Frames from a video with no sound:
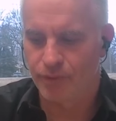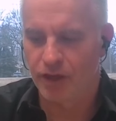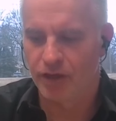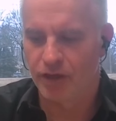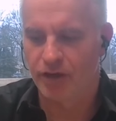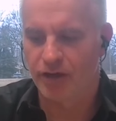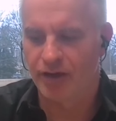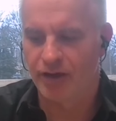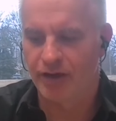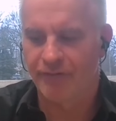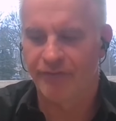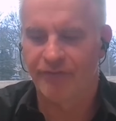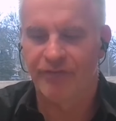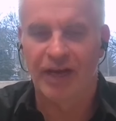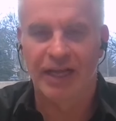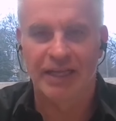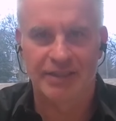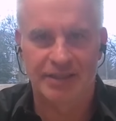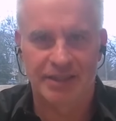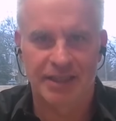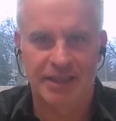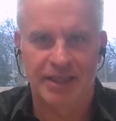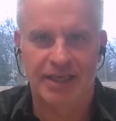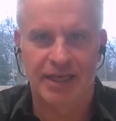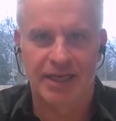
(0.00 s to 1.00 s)

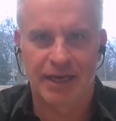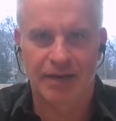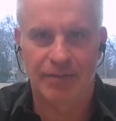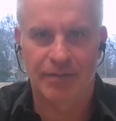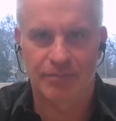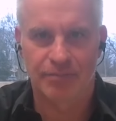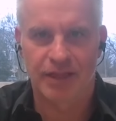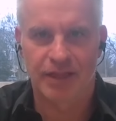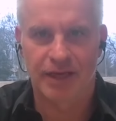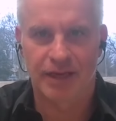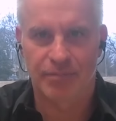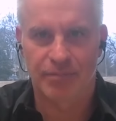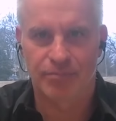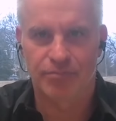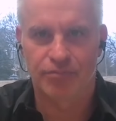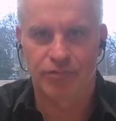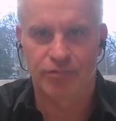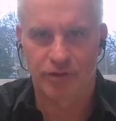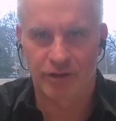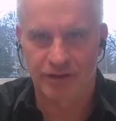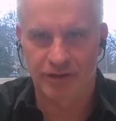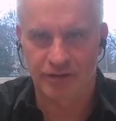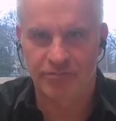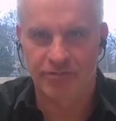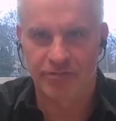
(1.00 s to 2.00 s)
advancing that
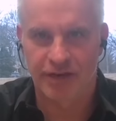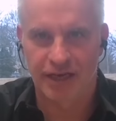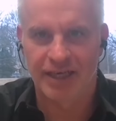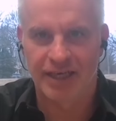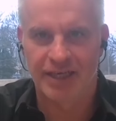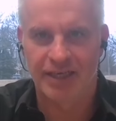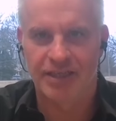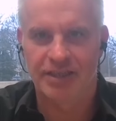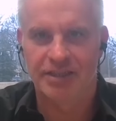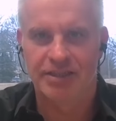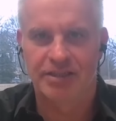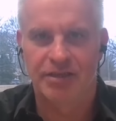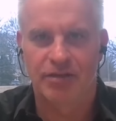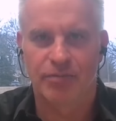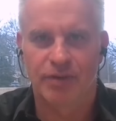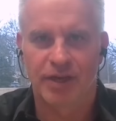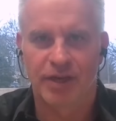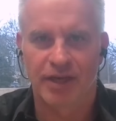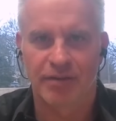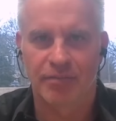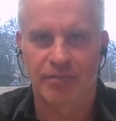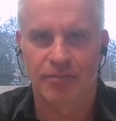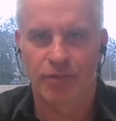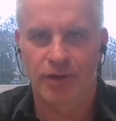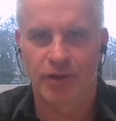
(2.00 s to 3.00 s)
product readiness, so
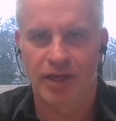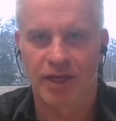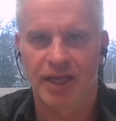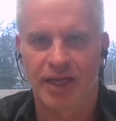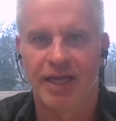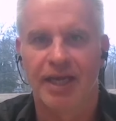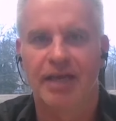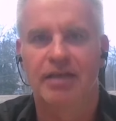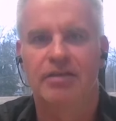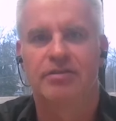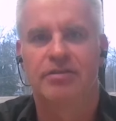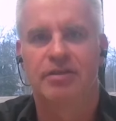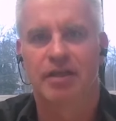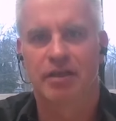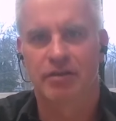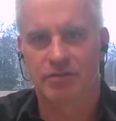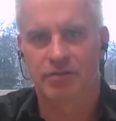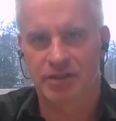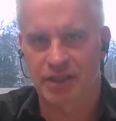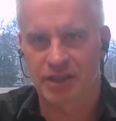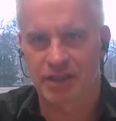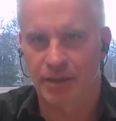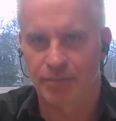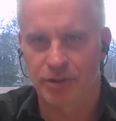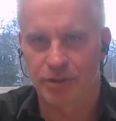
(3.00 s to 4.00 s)
we can get to those
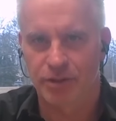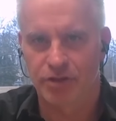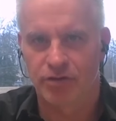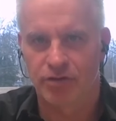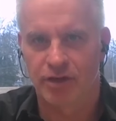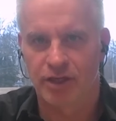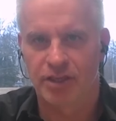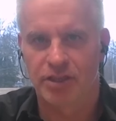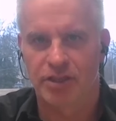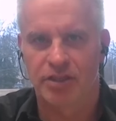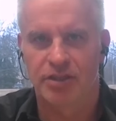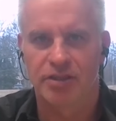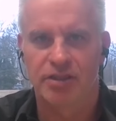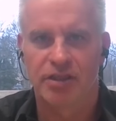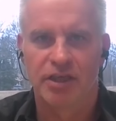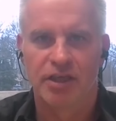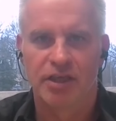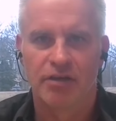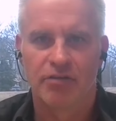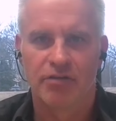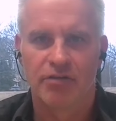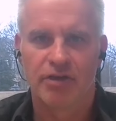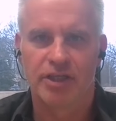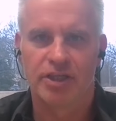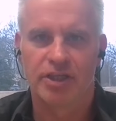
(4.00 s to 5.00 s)
demonstrations,
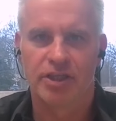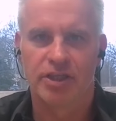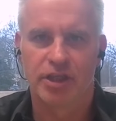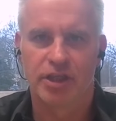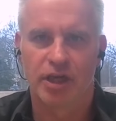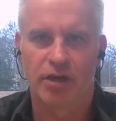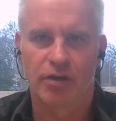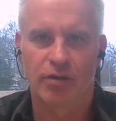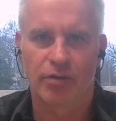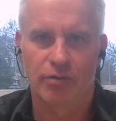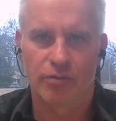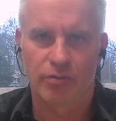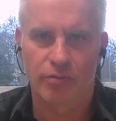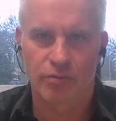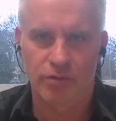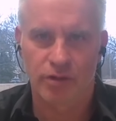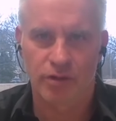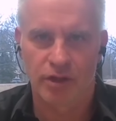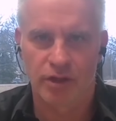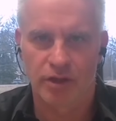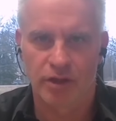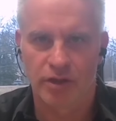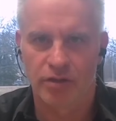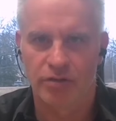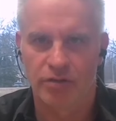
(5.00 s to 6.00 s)
really show the
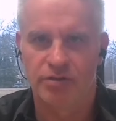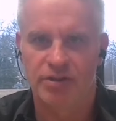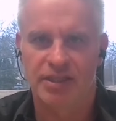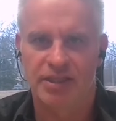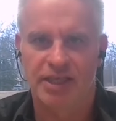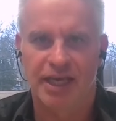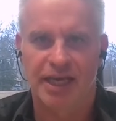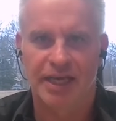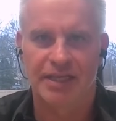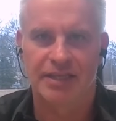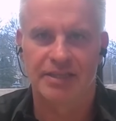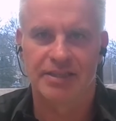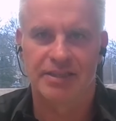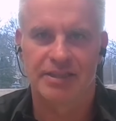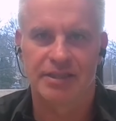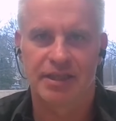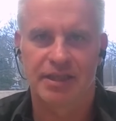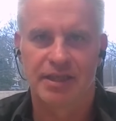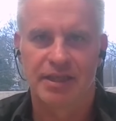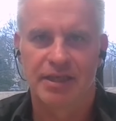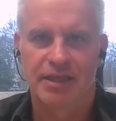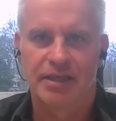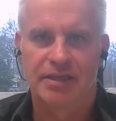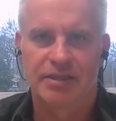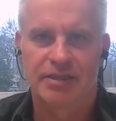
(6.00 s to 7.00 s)
use case,
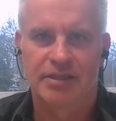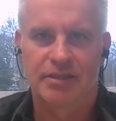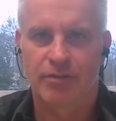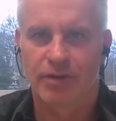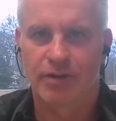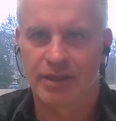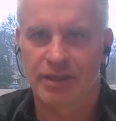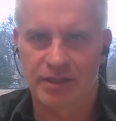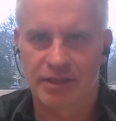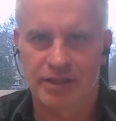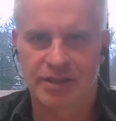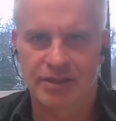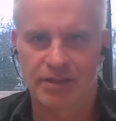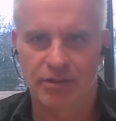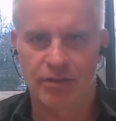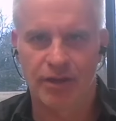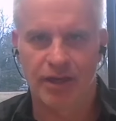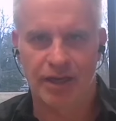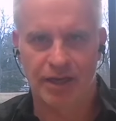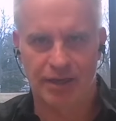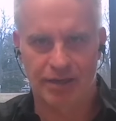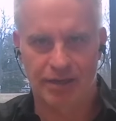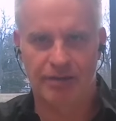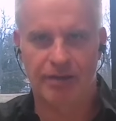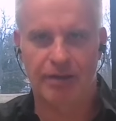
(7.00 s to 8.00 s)
still at
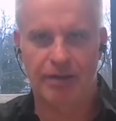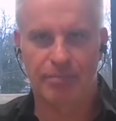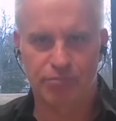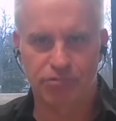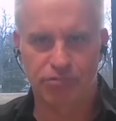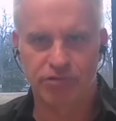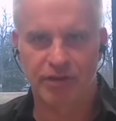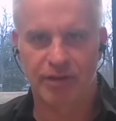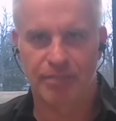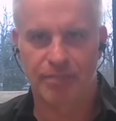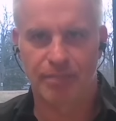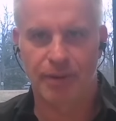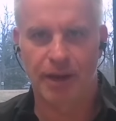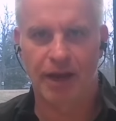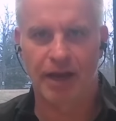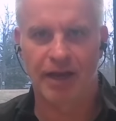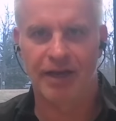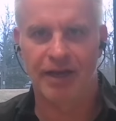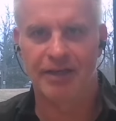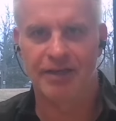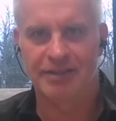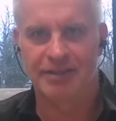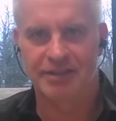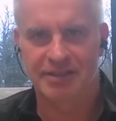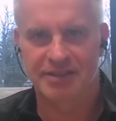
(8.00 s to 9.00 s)
a
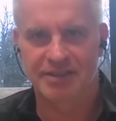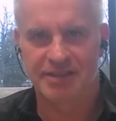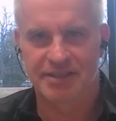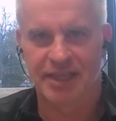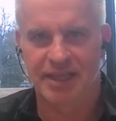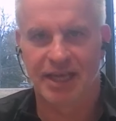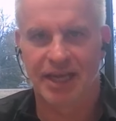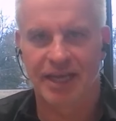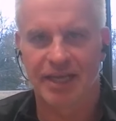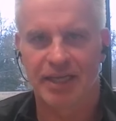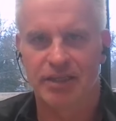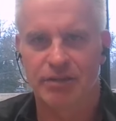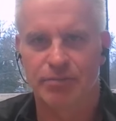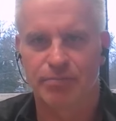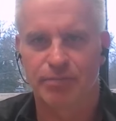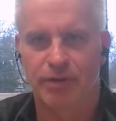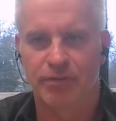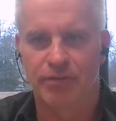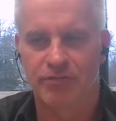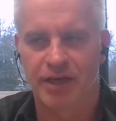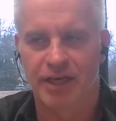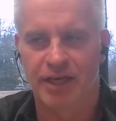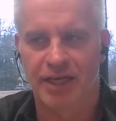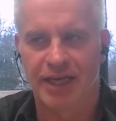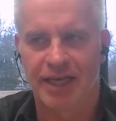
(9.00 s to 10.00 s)
pre-pilot stage, but
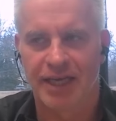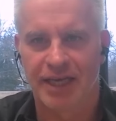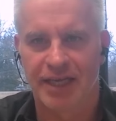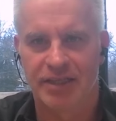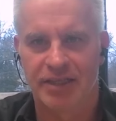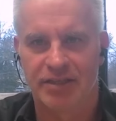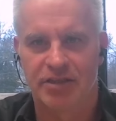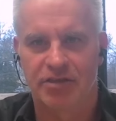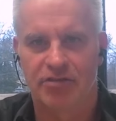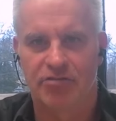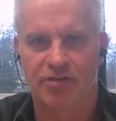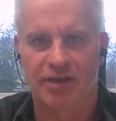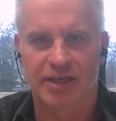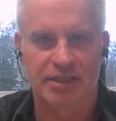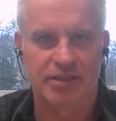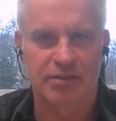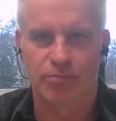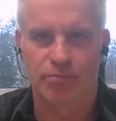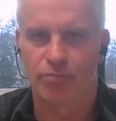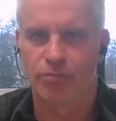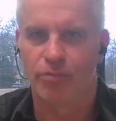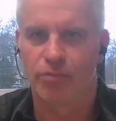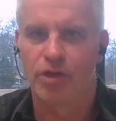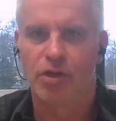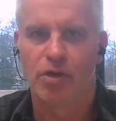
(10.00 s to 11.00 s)
really
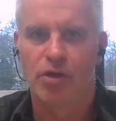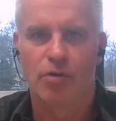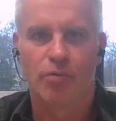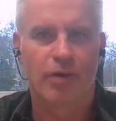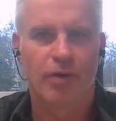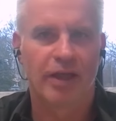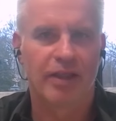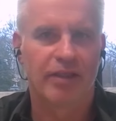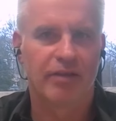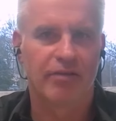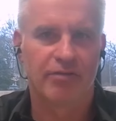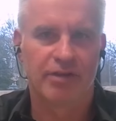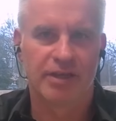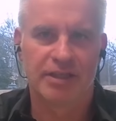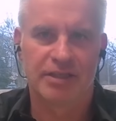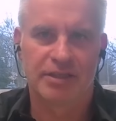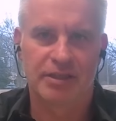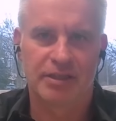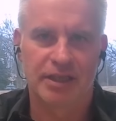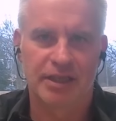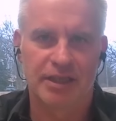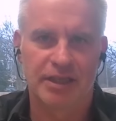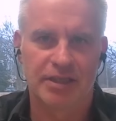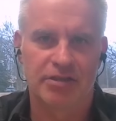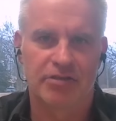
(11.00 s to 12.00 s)
integrating, whether it's
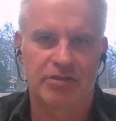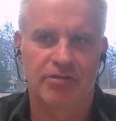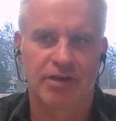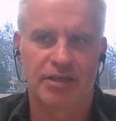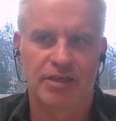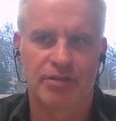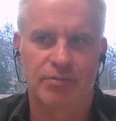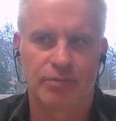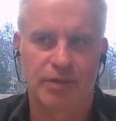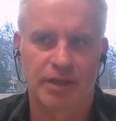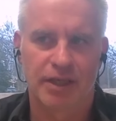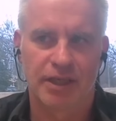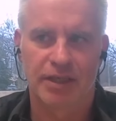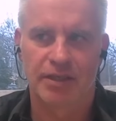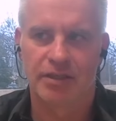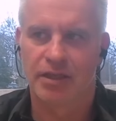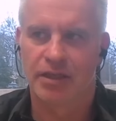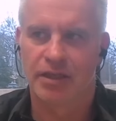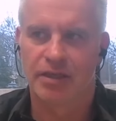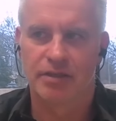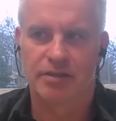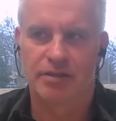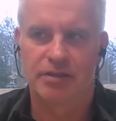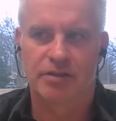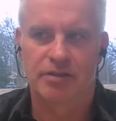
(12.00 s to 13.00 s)
integrating with a
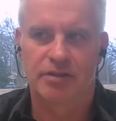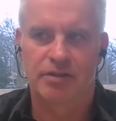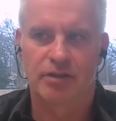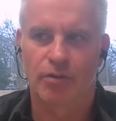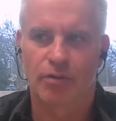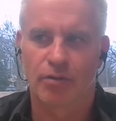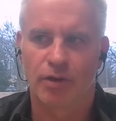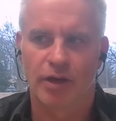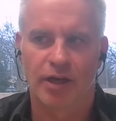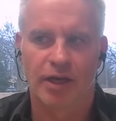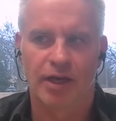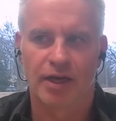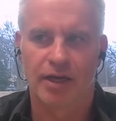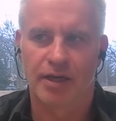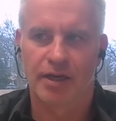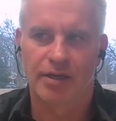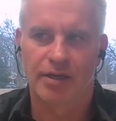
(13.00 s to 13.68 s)
solar